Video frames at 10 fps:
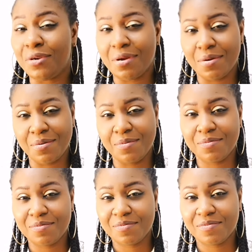know.
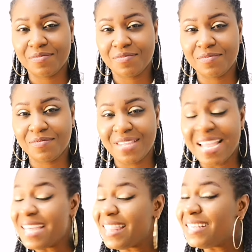
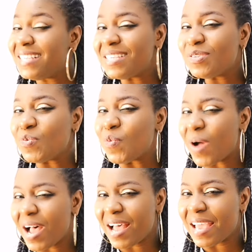This is
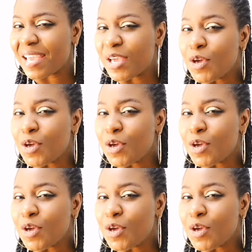why